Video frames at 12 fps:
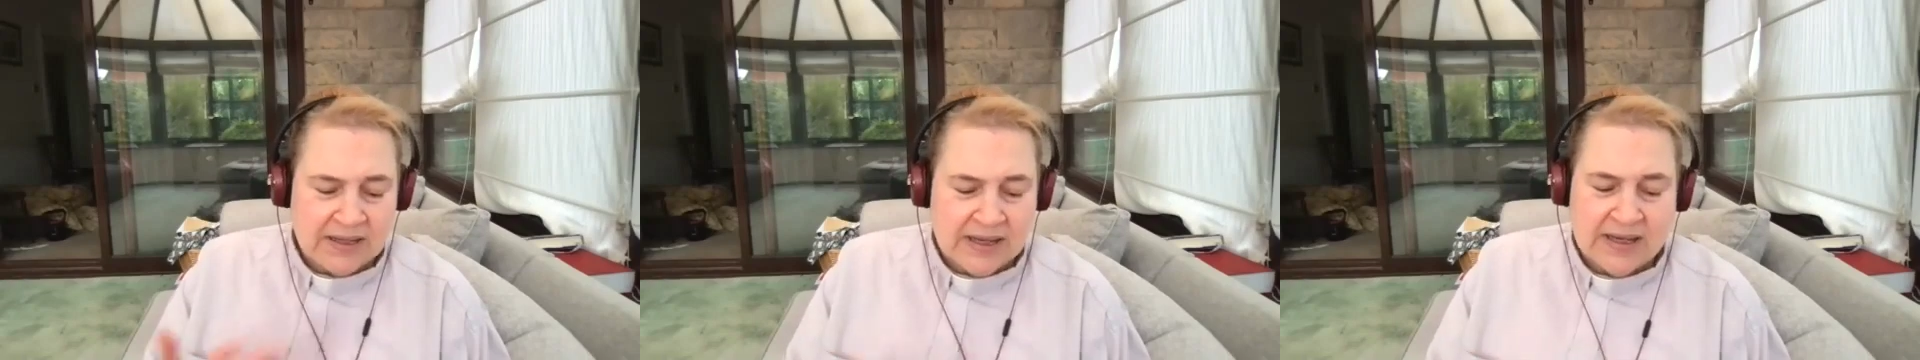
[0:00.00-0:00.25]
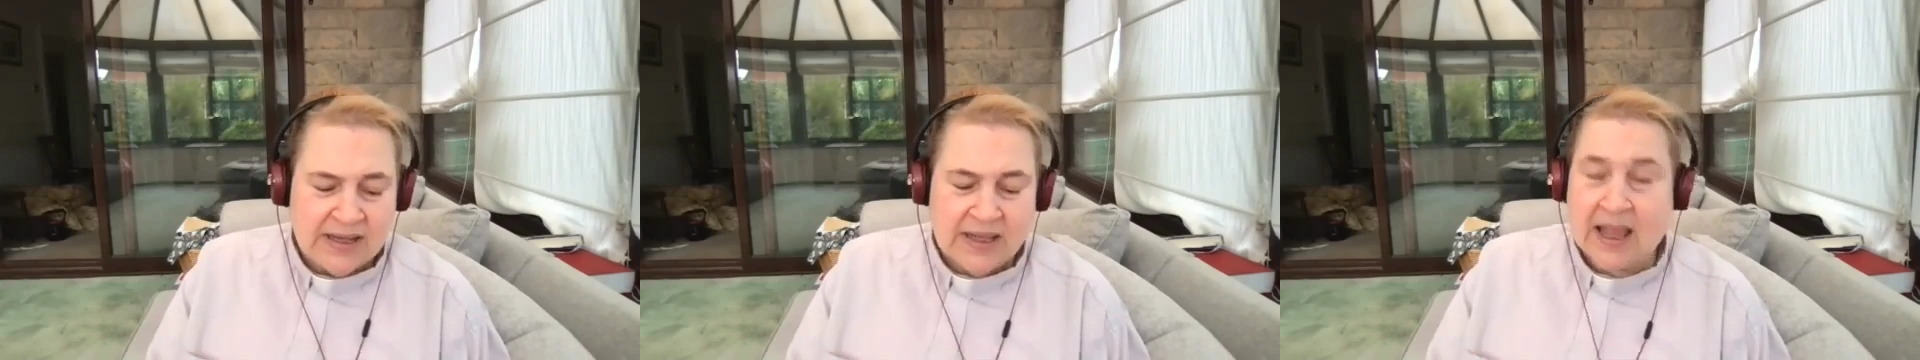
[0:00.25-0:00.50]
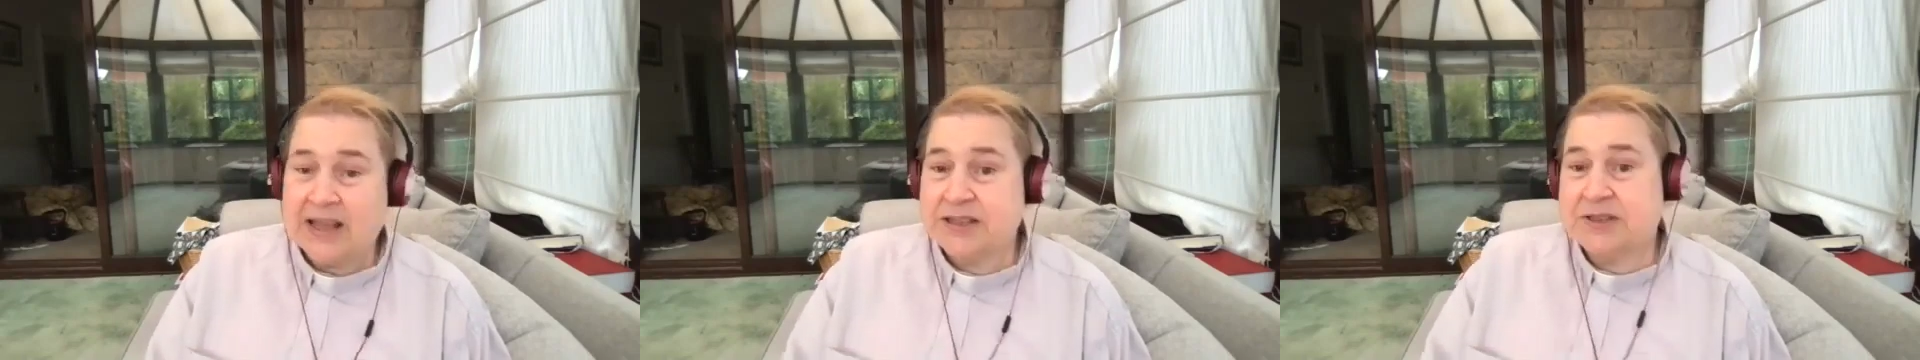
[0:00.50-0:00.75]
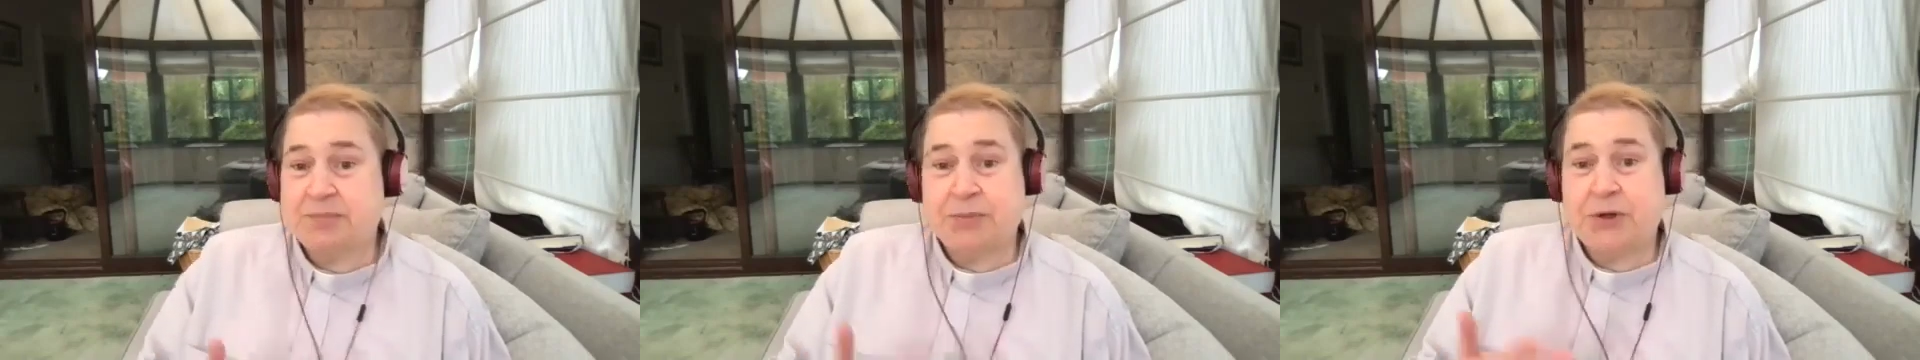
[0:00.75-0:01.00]
knitting
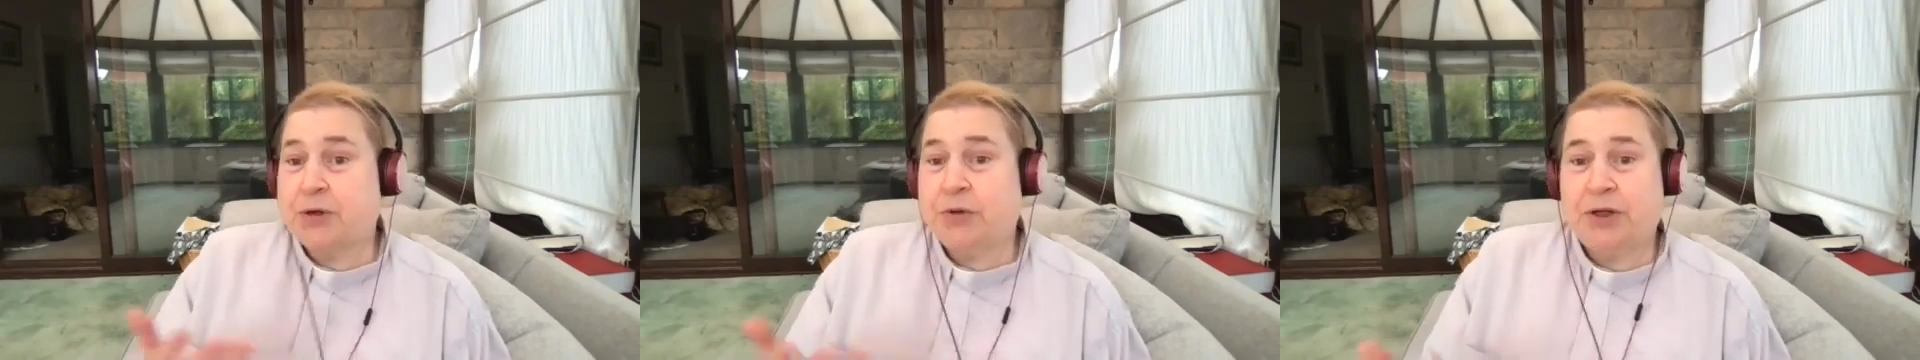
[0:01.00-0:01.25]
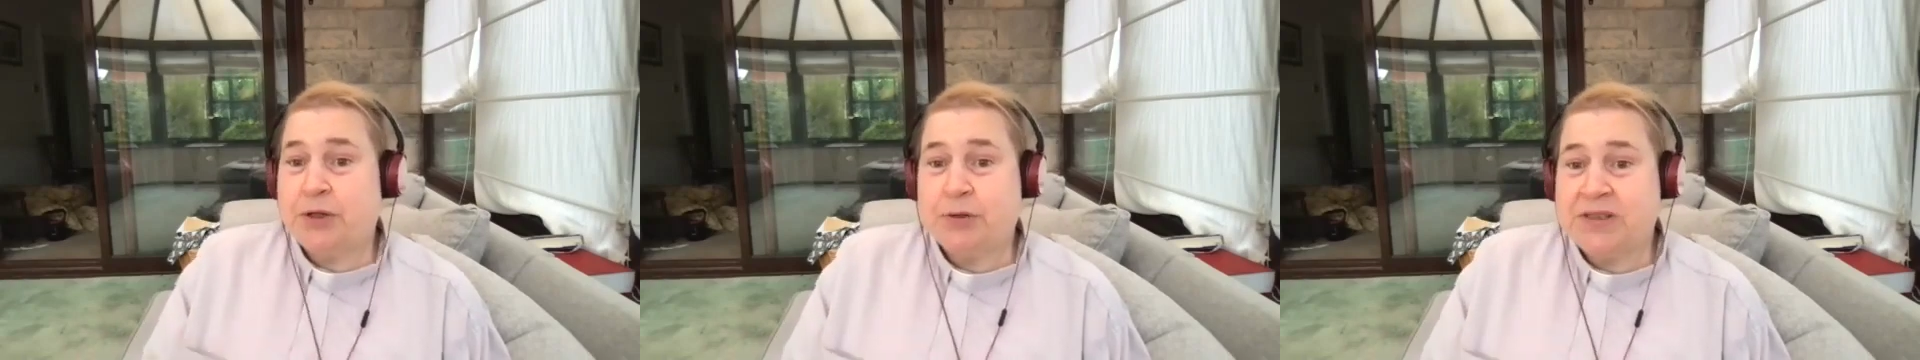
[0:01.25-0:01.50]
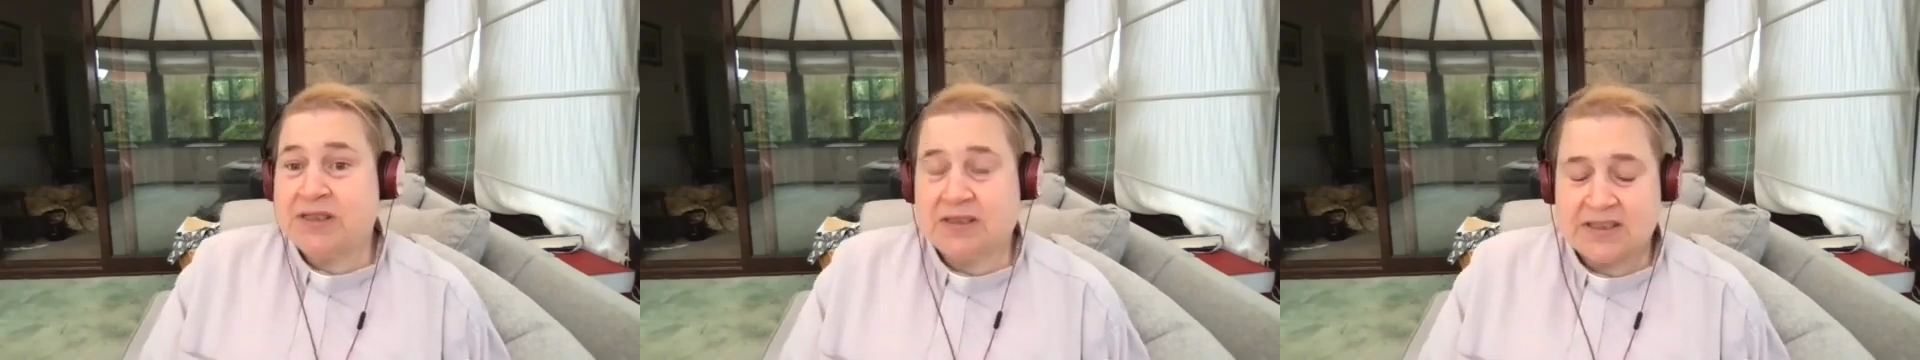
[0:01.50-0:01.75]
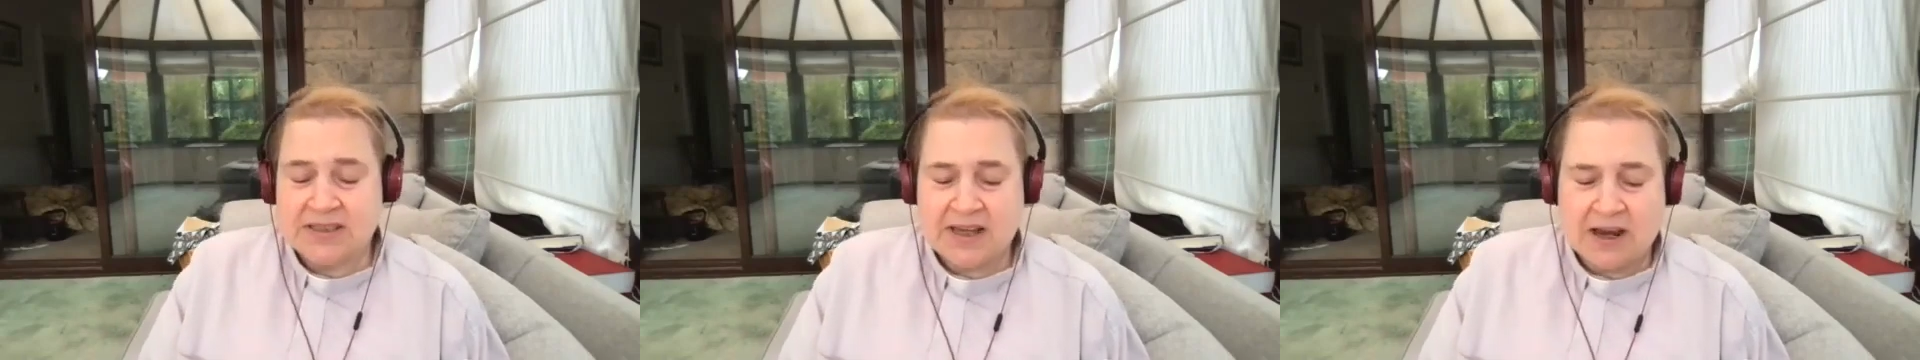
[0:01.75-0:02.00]
as purely
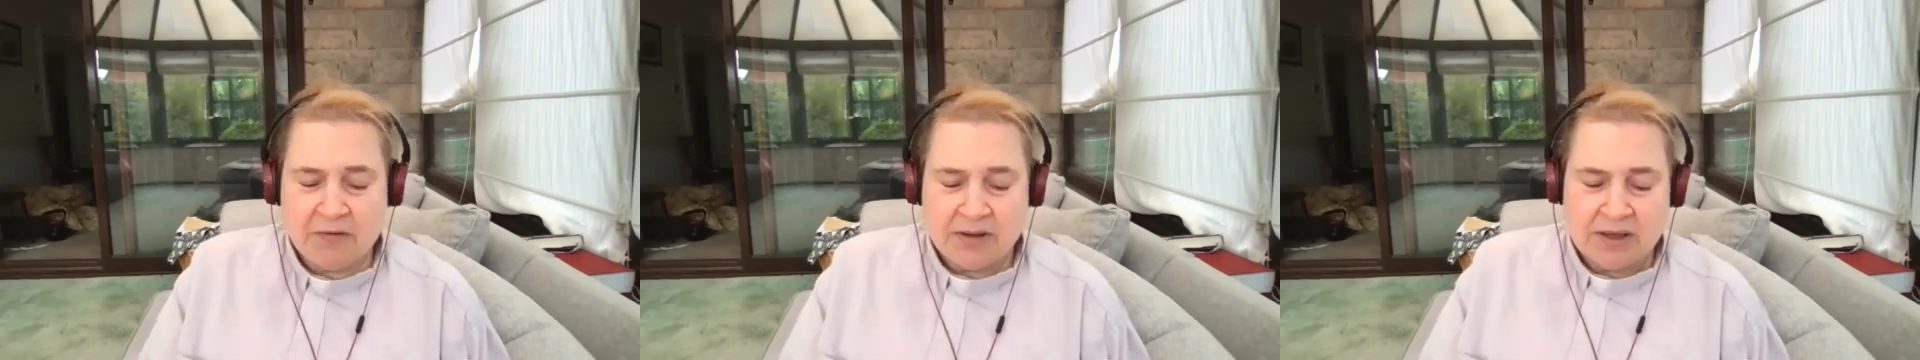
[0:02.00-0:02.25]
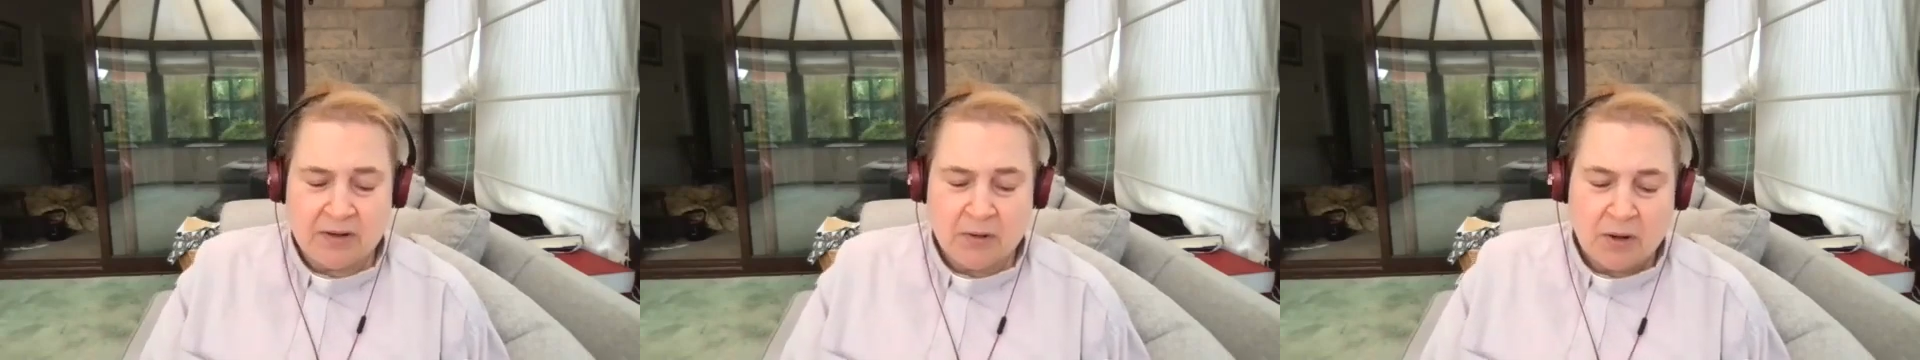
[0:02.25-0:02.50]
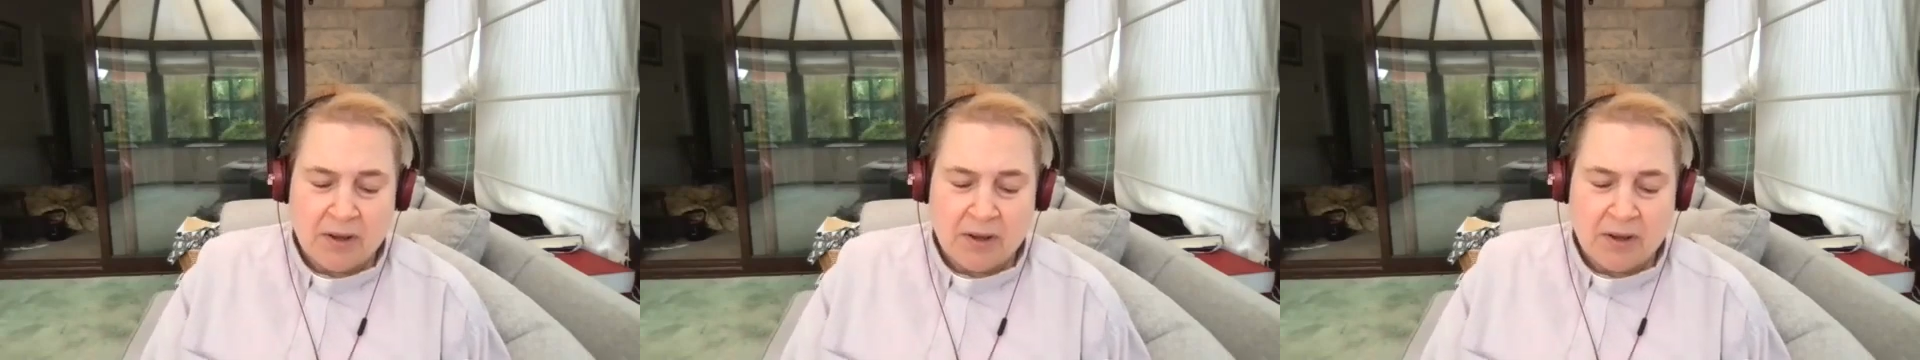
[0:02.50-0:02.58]
utilitarian,